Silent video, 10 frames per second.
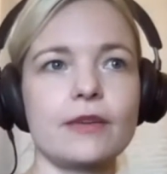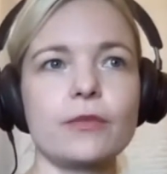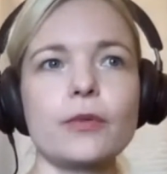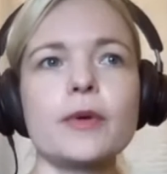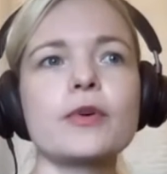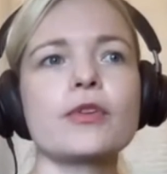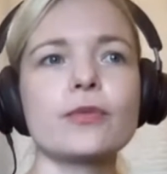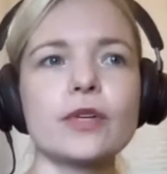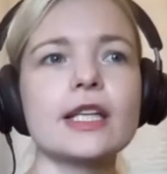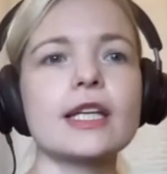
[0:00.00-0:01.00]
and where people could
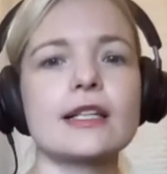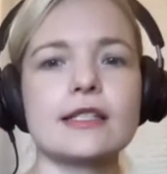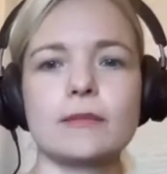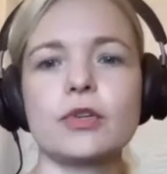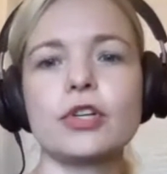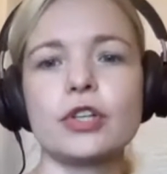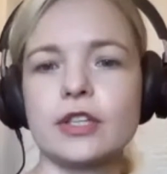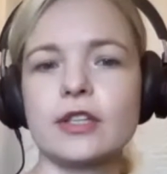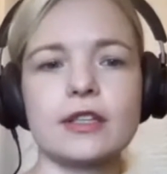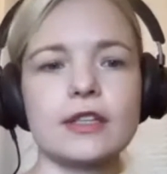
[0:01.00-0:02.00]
really get some
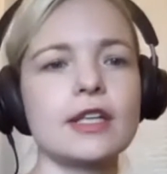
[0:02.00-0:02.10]
good